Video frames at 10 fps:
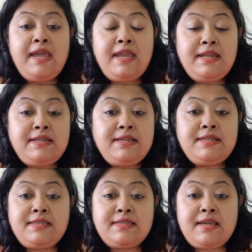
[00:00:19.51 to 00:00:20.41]
it
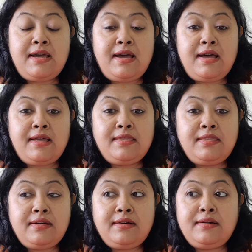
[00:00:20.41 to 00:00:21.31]
is
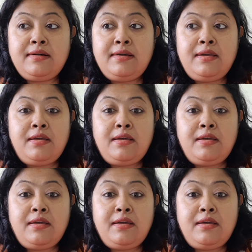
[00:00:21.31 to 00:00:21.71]
the